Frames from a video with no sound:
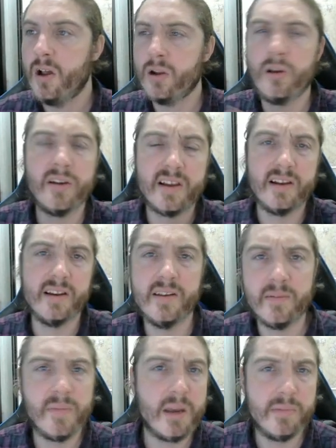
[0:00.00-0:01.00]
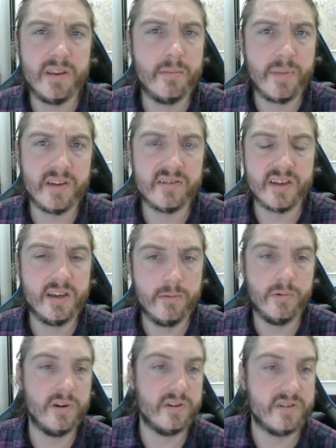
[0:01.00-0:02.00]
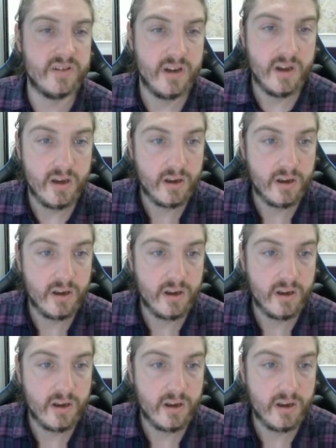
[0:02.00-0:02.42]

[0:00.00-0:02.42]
likely as maybe the best keywords.